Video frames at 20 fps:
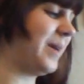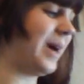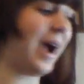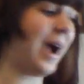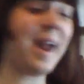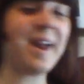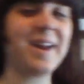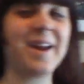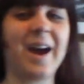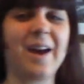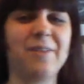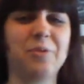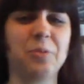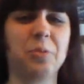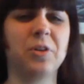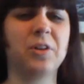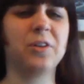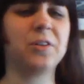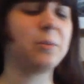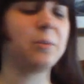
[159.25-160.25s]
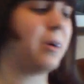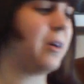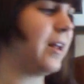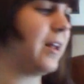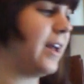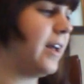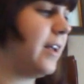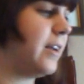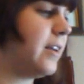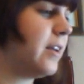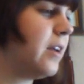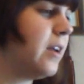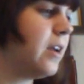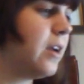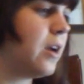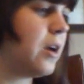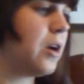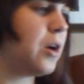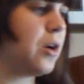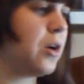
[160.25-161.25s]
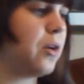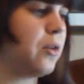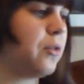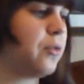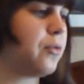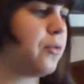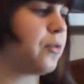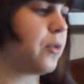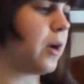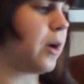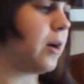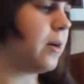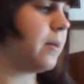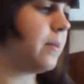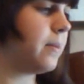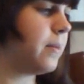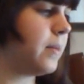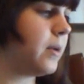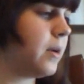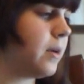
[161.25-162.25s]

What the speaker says: I have a pretty small head. From